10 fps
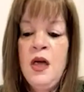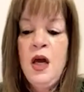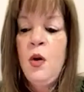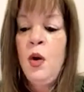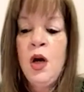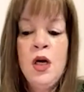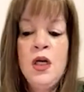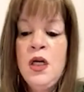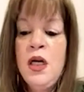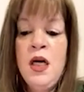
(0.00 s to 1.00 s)
Or
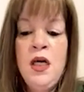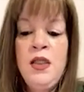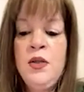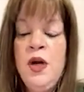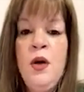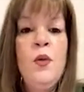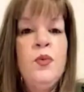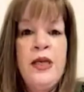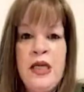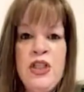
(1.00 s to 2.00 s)

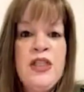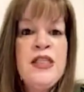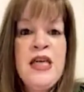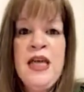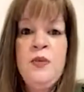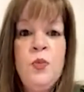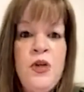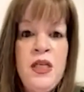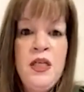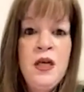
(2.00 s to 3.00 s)
like I just said,
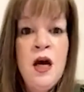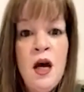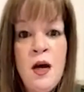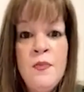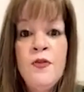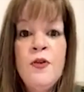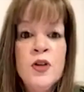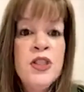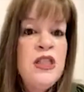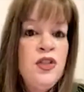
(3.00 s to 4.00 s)
we for
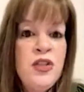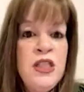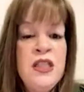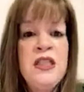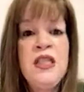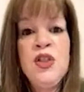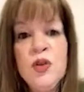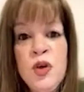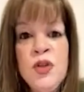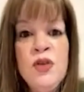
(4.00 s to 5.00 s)
senior citizens or
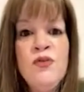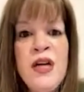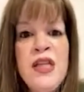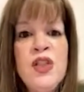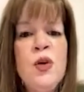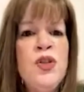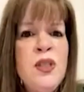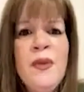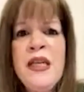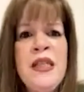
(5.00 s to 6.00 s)
those at risk or
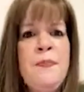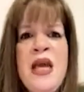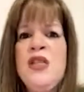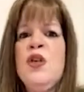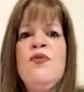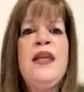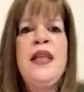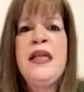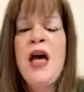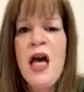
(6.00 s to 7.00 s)
somebody that pays their rent
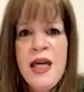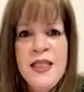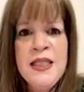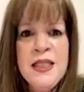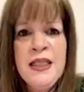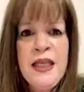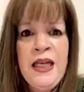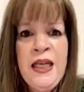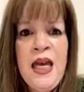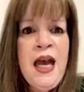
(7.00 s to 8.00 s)
like
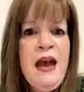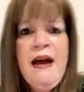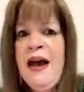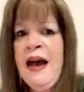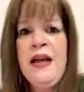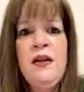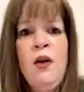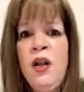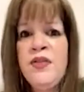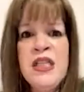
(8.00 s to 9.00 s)
constantly, and
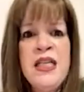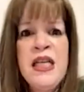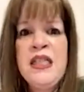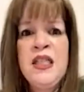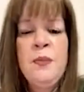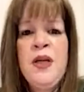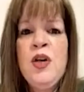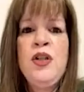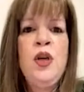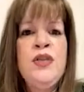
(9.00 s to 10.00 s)
all of a sudden they disappear
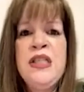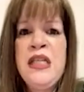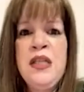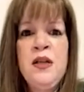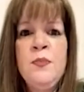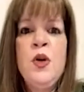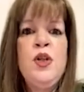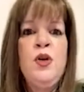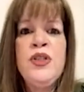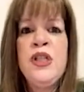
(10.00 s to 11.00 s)
and you don't see them or you
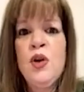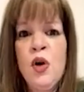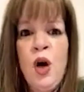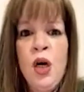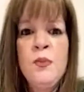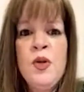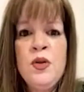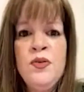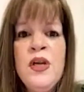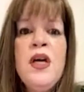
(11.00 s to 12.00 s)
don't see their car
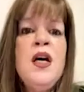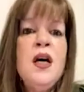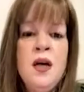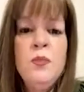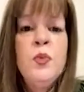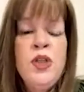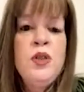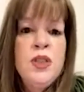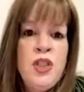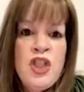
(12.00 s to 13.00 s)
move. We
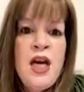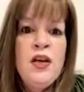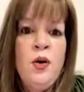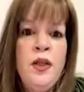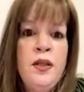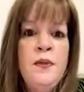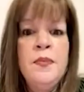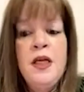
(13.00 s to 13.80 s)
used to check on them.